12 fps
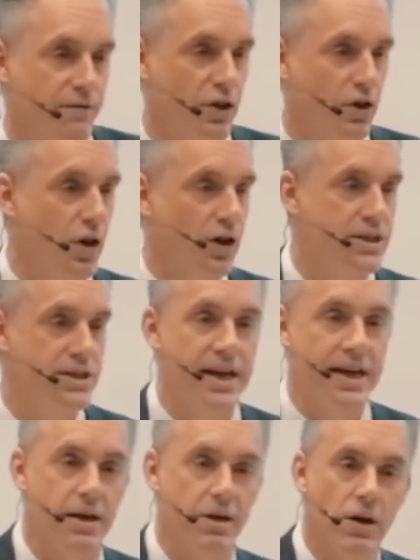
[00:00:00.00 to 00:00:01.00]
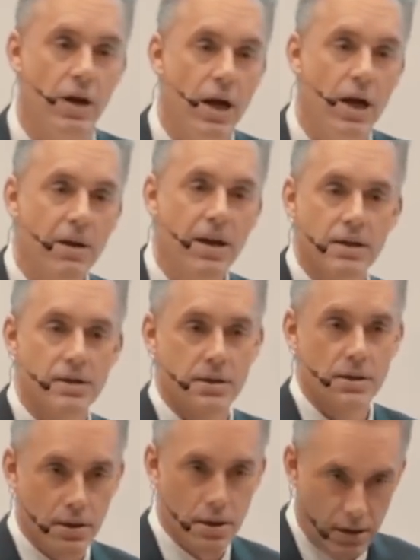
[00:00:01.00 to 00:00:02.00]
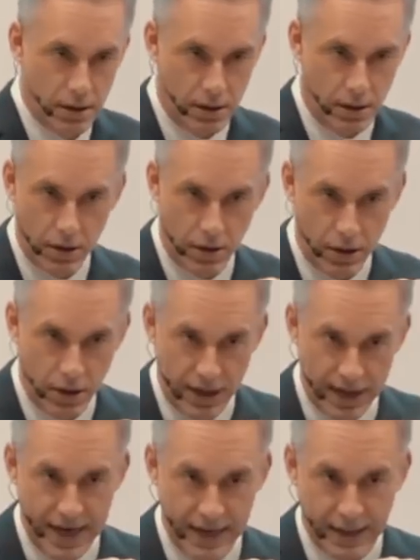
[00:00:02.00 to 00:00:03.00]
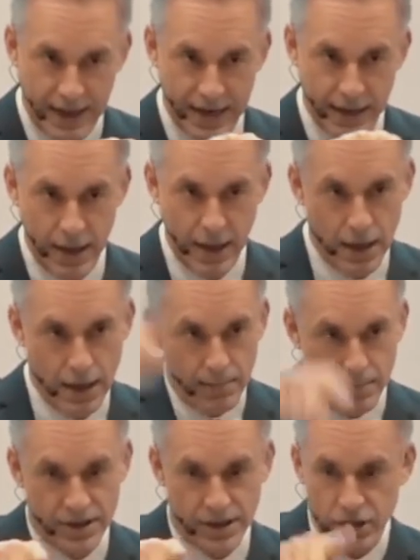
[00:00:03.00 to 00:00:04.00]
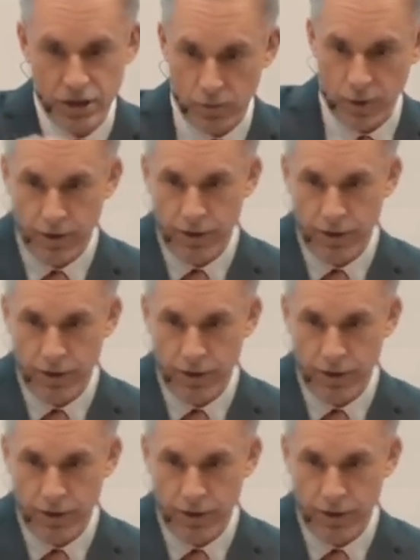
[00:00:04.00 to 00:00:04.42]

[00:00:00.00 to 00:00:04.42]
for God's sake, or because you're, you're going to hit that position where